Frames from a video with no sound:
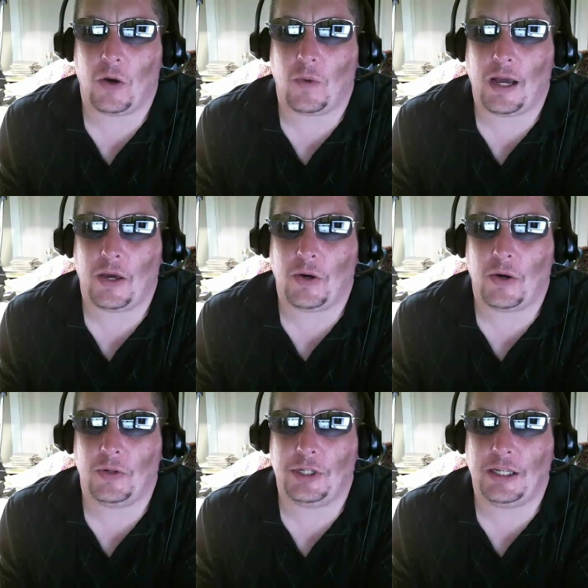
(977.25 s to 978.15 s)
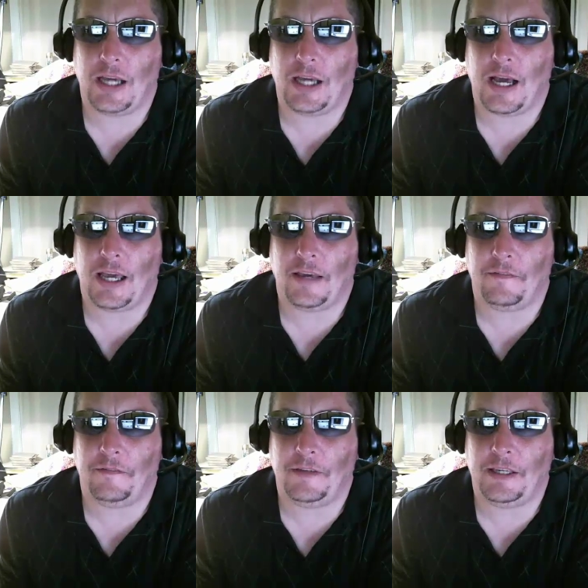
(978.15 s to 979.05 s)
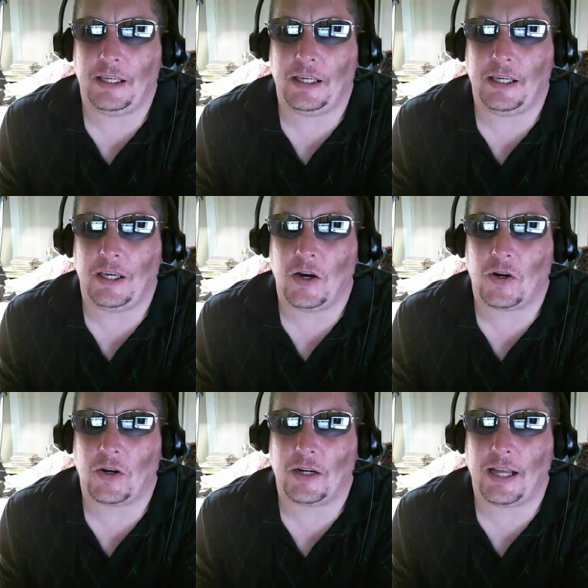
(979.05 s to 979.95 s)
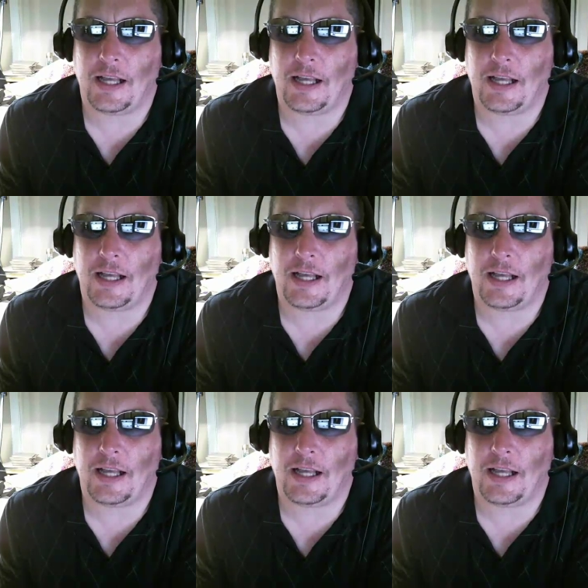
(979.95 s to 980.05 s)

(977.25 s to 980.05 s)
Y O G I V E R